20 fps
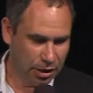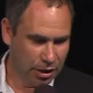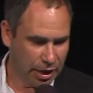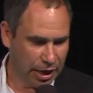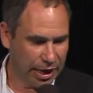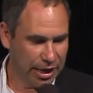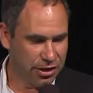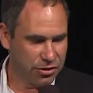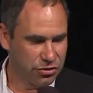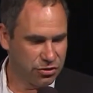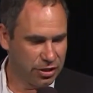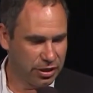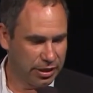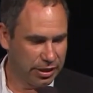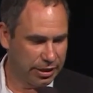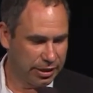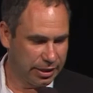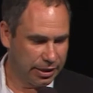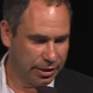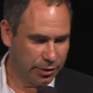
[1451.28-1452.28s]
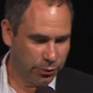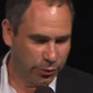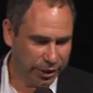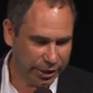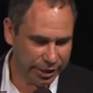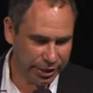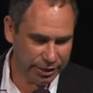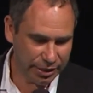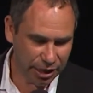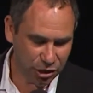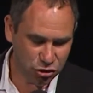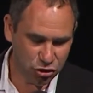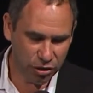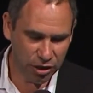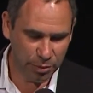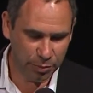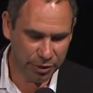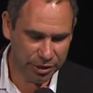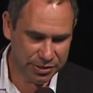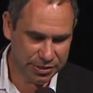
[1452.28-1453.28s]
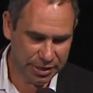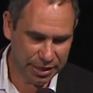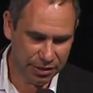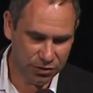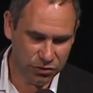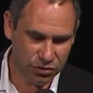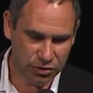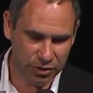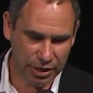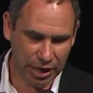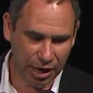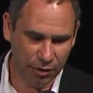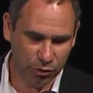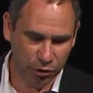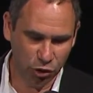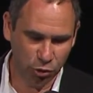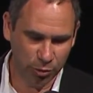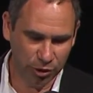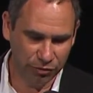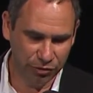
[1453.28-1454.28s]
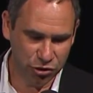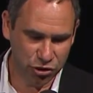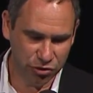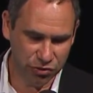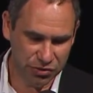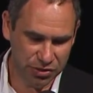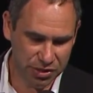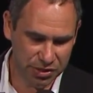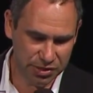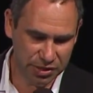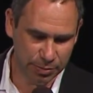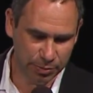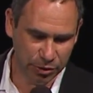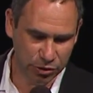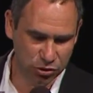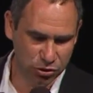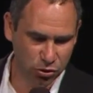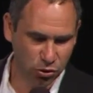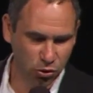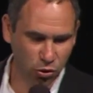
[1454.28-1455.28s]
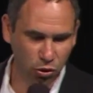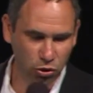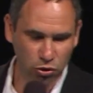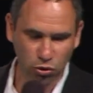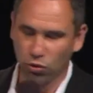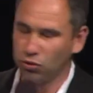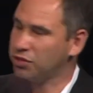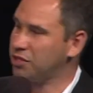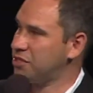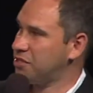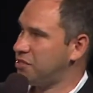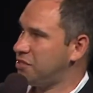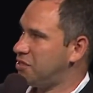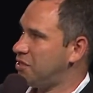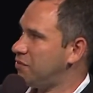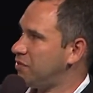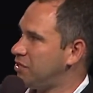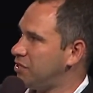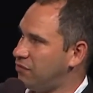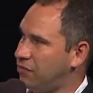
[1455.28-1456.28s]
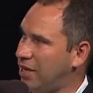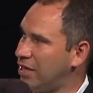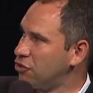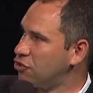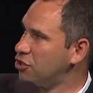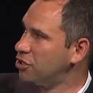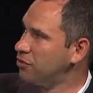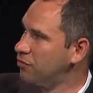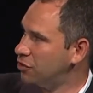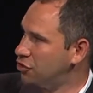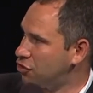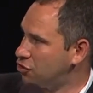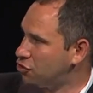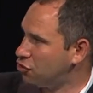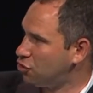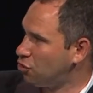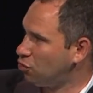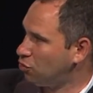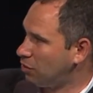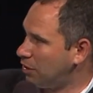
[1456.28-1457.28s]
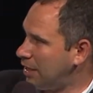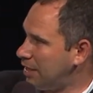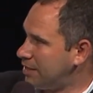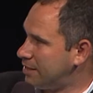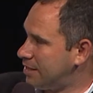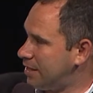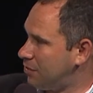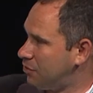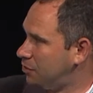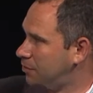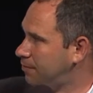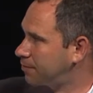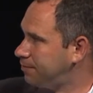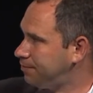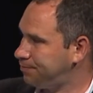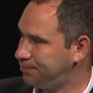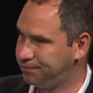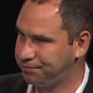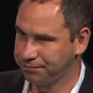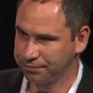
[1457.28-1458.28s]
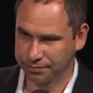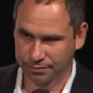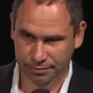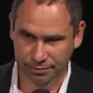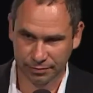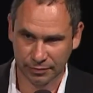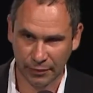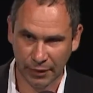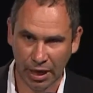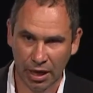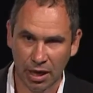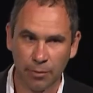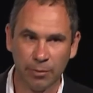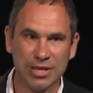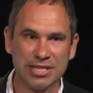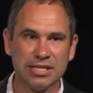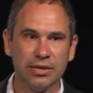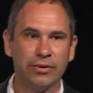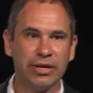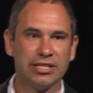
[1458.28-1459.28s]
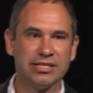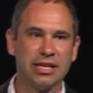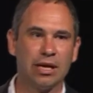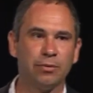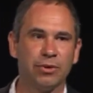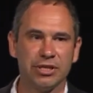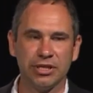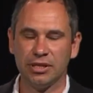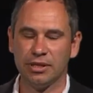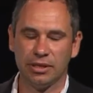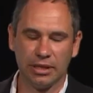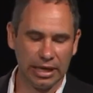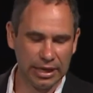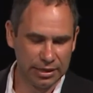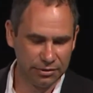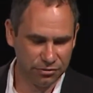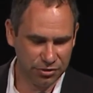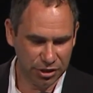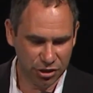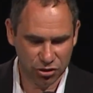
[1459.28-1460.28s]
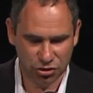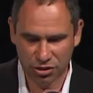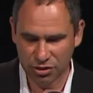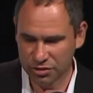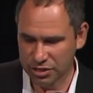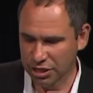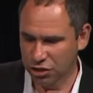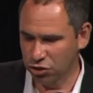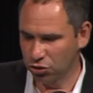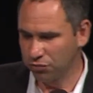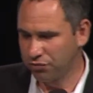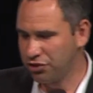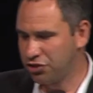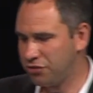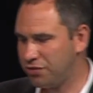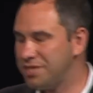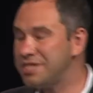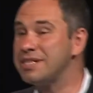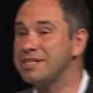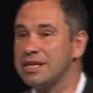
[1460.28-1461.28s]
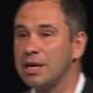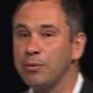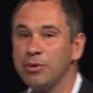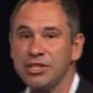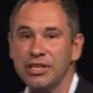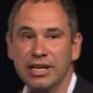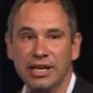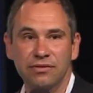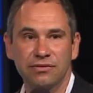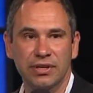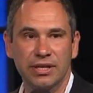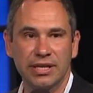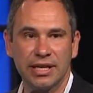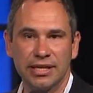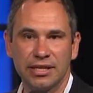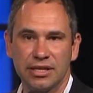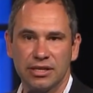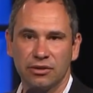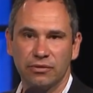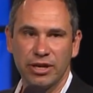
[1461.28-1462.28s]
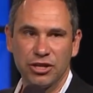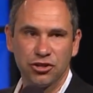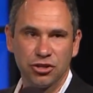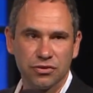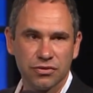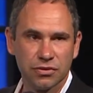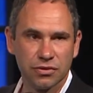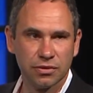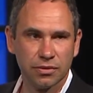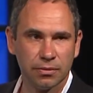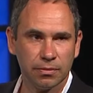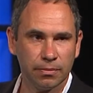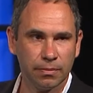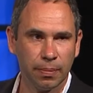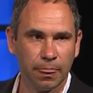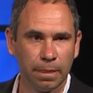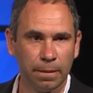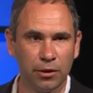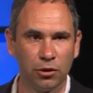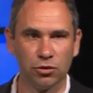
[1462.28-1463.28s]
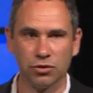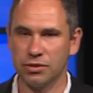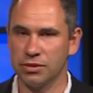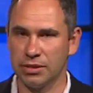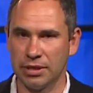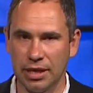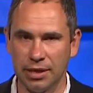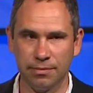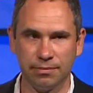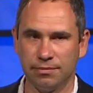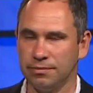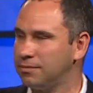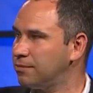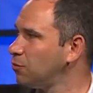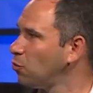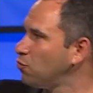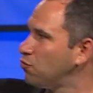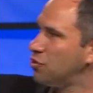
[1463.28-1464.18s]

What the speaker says: And we can actually present our human visual system by so-called contrastivity function, which is shown like that. By the way, I finished the section of HEVC. Somebody have any questions? Because I move